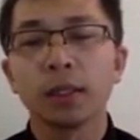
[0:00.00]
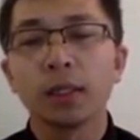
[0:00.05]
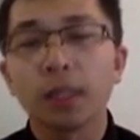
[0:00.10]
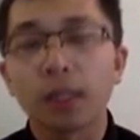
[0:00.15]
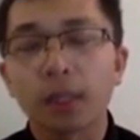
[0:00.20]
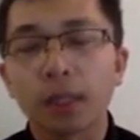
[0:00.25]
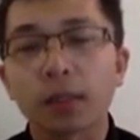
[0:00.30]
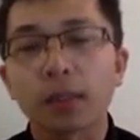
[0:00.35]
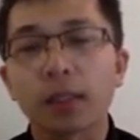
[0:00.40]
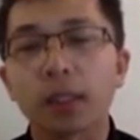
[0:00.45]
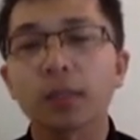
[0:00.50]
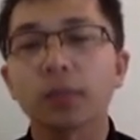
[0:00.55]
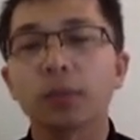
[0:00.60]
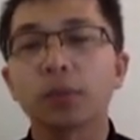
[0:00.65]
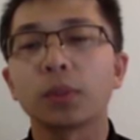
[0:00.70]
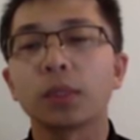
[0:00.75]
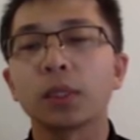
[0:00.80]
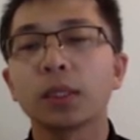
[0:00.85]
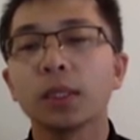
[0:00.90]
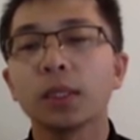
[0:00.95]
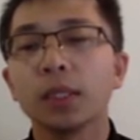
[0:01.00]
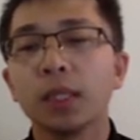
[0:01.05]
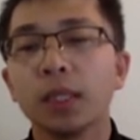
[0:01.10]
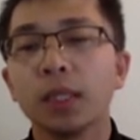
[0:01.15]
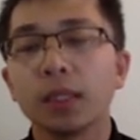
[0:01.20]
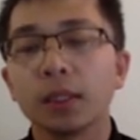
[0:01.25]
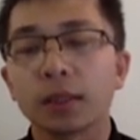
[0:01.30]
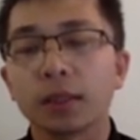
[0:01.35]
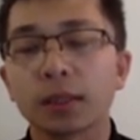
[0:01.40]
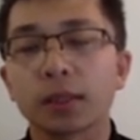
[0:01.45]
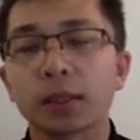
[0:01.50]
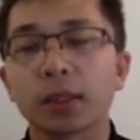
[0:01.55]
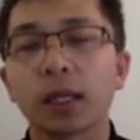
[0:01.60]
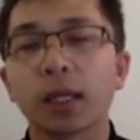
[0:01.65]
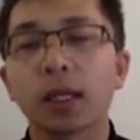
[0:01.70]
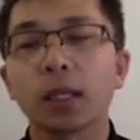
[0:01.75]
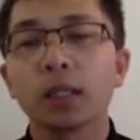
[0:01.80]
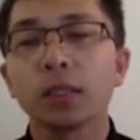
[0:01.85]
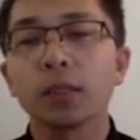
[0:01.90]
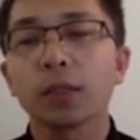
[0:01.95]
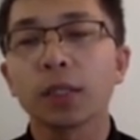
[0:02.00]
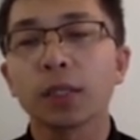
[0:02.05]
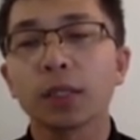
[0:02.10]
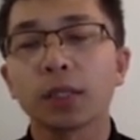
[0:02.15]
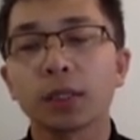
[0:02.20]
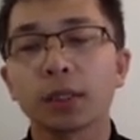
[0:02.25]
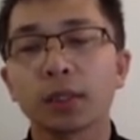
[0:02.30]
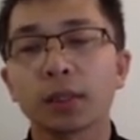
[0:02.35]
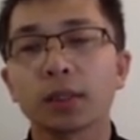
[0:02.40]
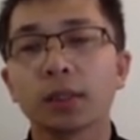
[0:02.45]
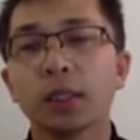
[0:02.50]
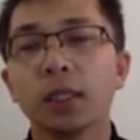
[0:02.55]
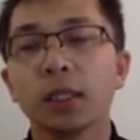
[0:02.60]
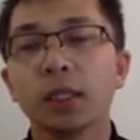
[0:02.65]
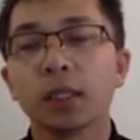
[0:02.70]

In another word, the slot locators